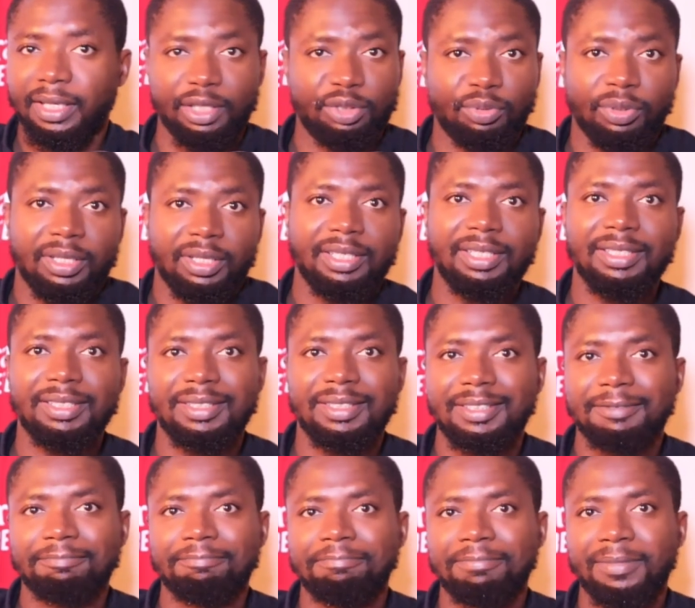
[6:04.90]
it is,
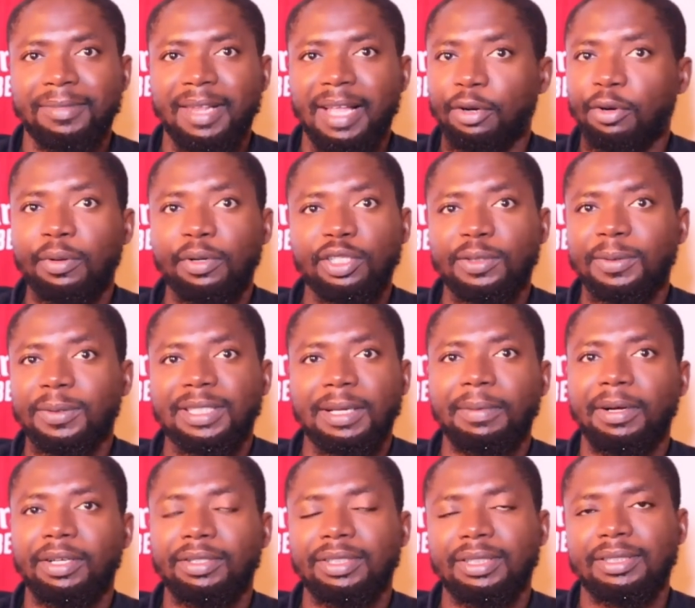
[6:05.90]
and nobody speaks
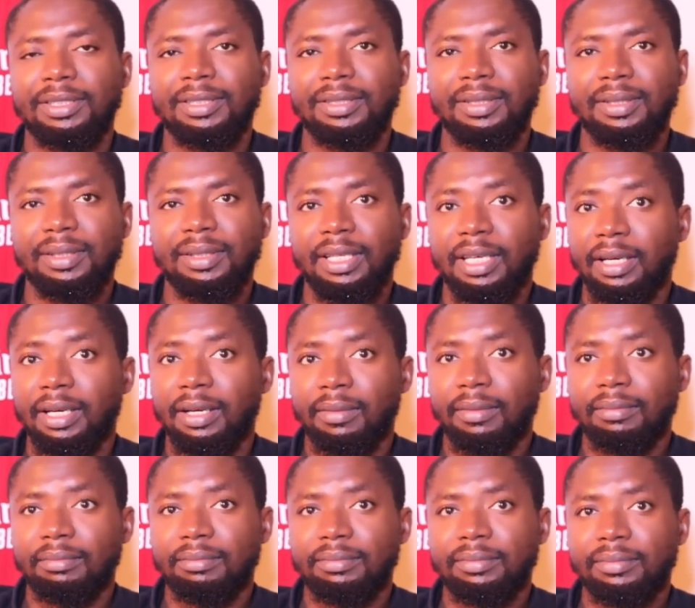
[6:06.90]
about it.
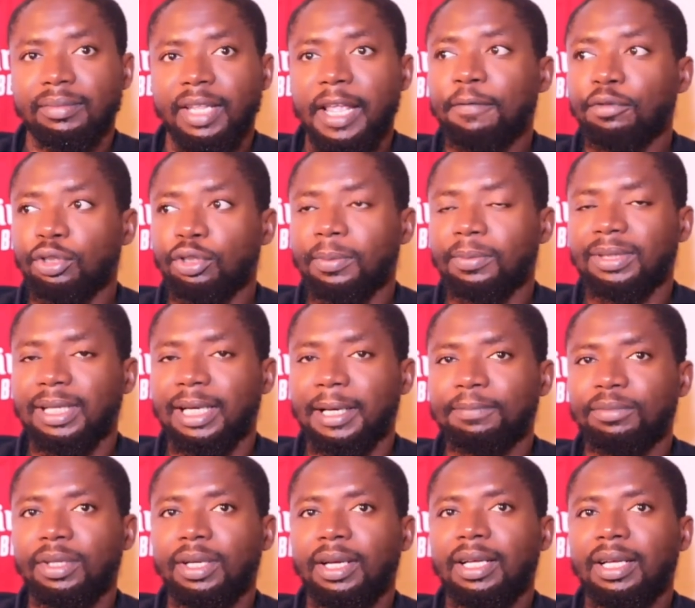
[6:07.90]
Even sometimes,
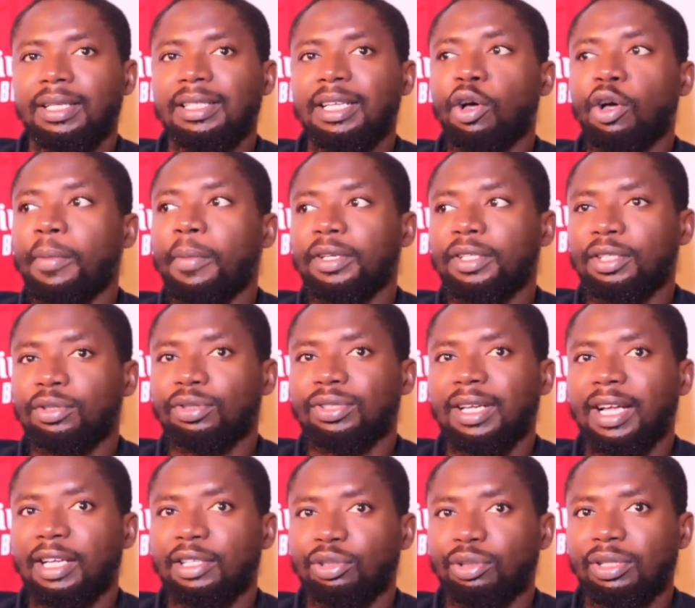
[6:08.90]
the commentators
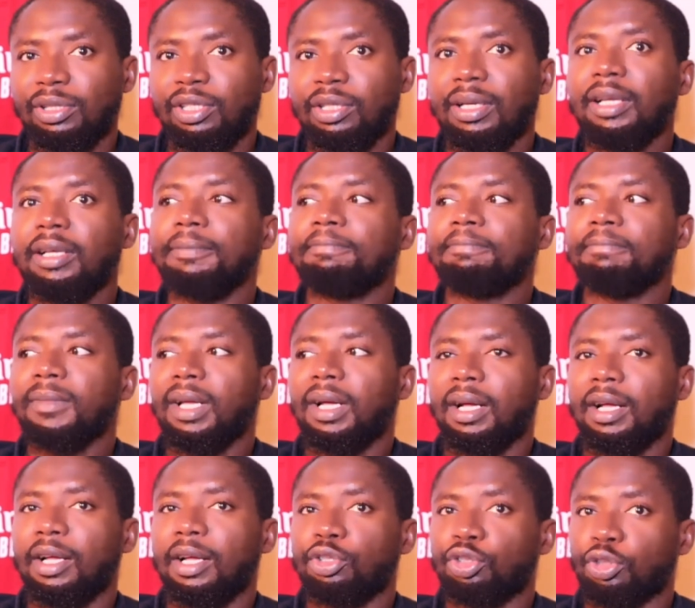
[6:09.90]
actually
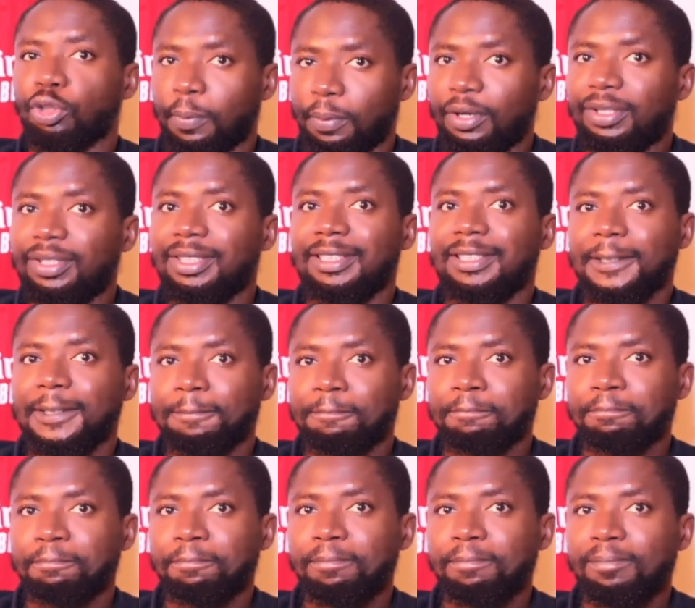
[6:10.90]
support it,
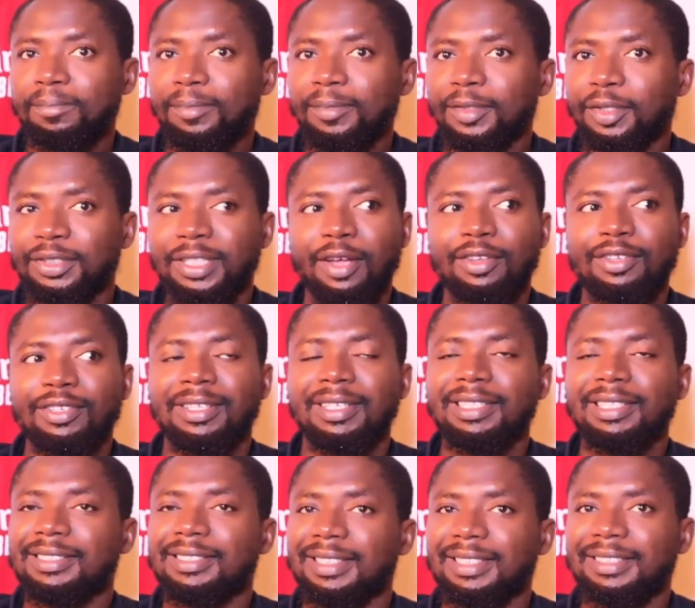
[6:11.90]
because I was
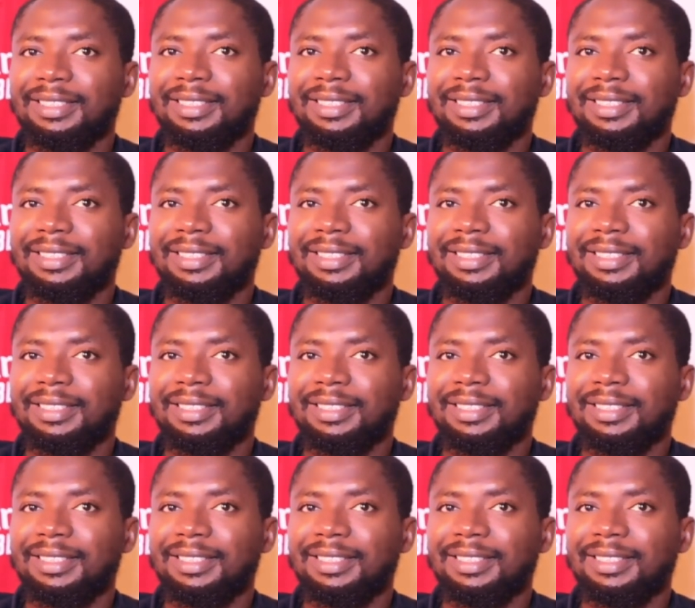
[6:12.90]
listening